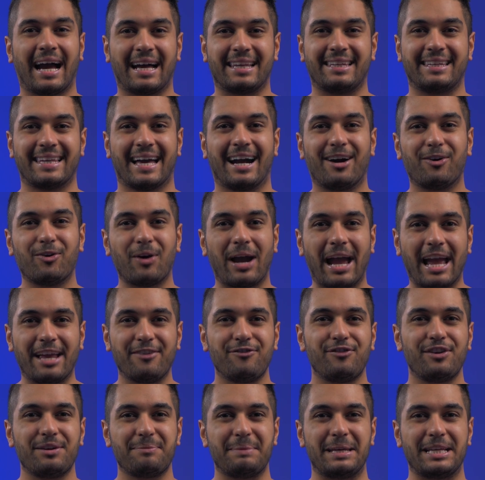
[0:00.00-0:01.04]
and now
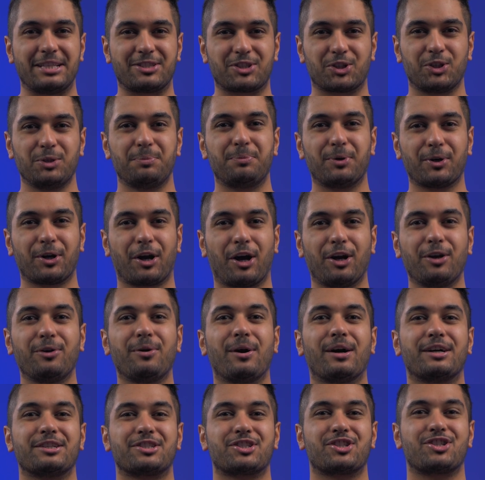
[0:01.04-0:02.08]
NVMe 2.0
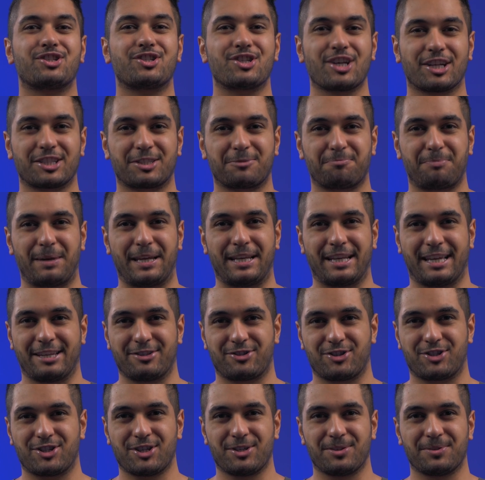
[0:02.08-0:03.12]
has just been
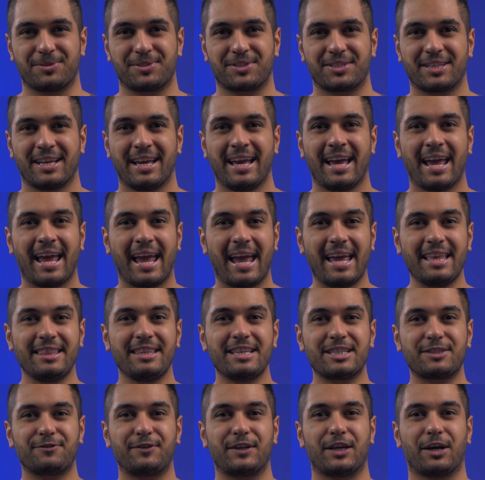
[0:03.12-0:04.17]
introduced. In
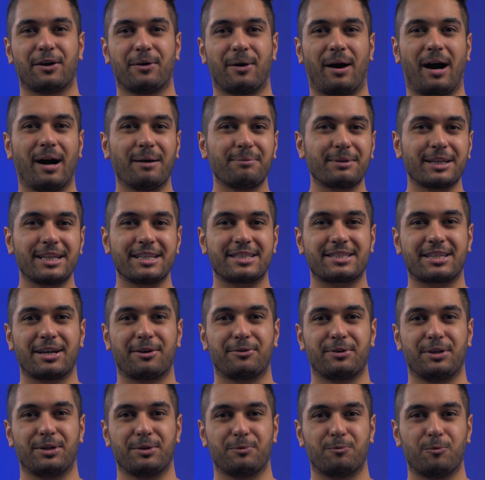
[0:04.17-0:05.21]
this video I'm going to
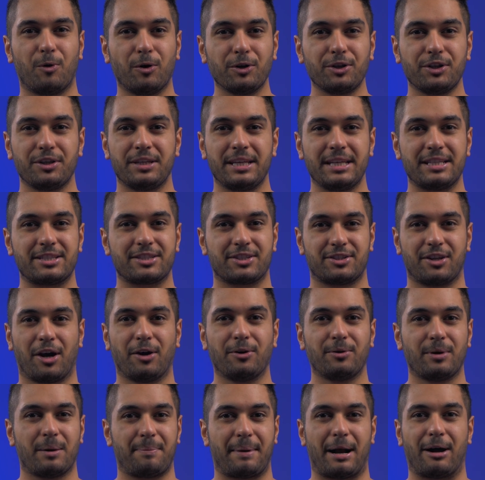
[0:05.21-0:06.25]
tell you what you need to
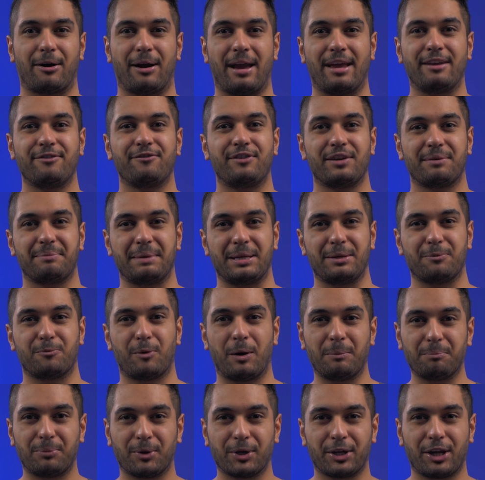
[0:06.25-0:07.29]
know about NVMe
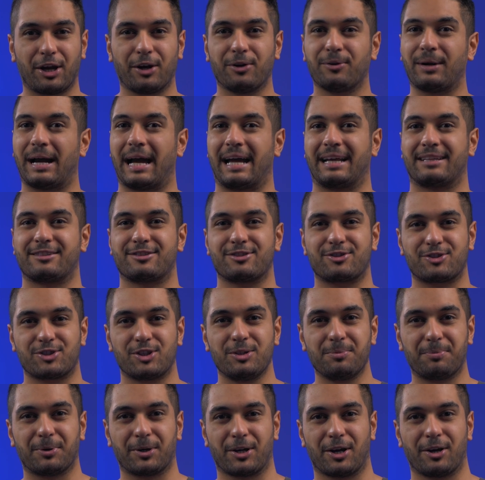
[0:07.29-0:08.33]
1.0 and
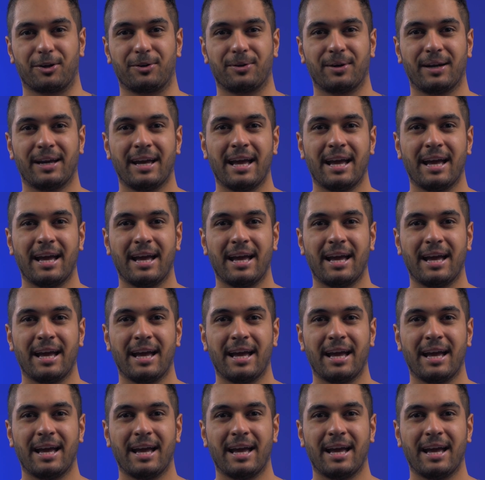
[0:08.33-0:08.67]
2.0.